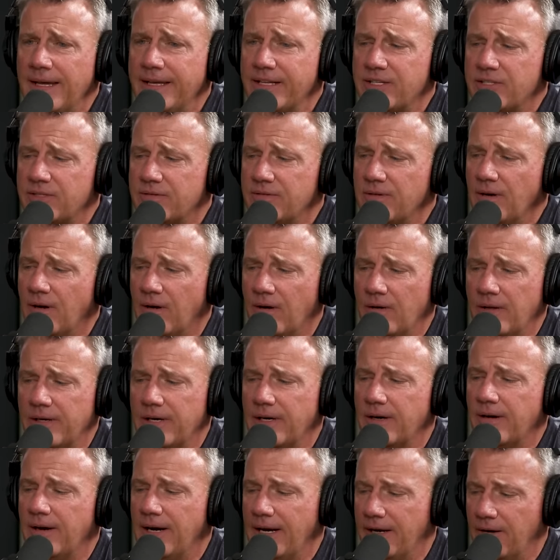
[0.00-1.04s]
It's
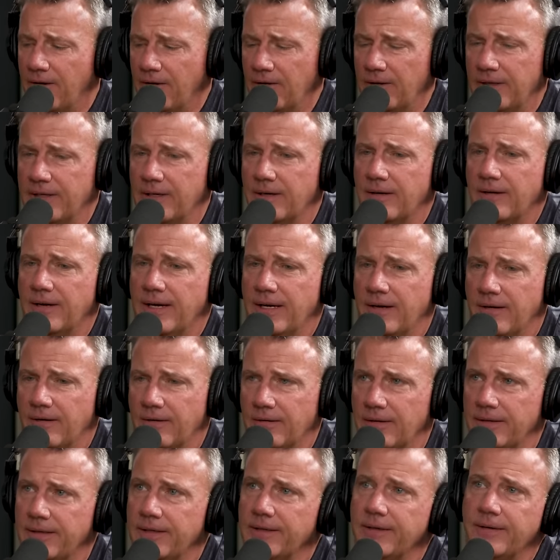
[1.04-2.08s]
earlier and earlier and
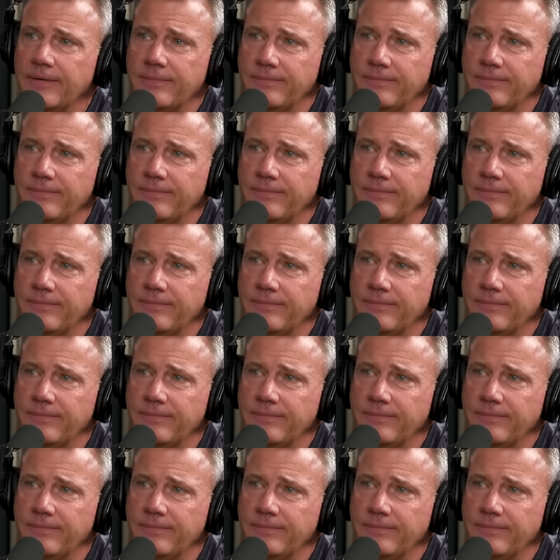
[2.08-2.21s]
earlier.